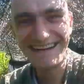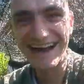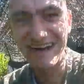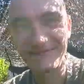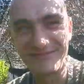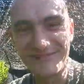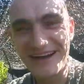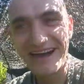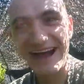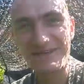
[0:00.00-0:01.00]
I'm,
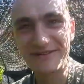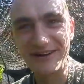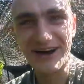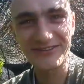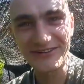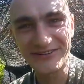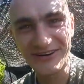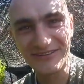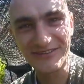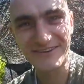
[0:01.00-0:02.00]
I'm an
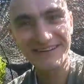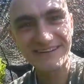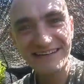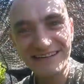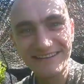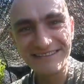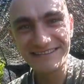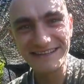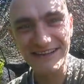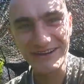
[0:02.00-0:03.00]
undercover
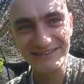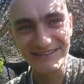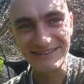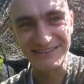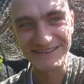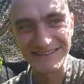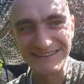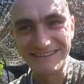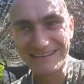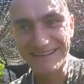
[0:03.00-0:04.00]
tea hunter,
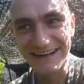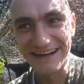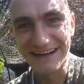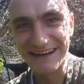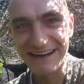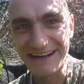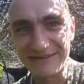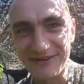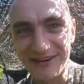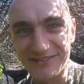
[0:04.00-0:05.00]
and
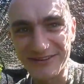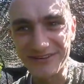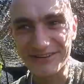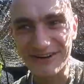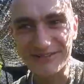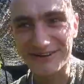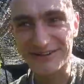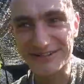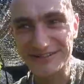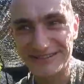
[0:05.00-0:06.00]
I'm under the
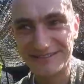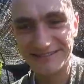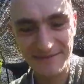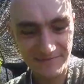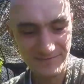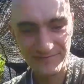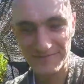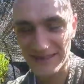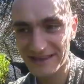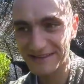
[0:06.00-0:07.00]
covers.
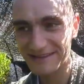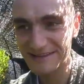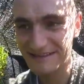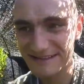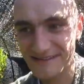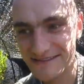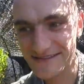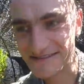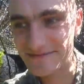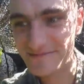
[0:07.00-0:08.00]
This is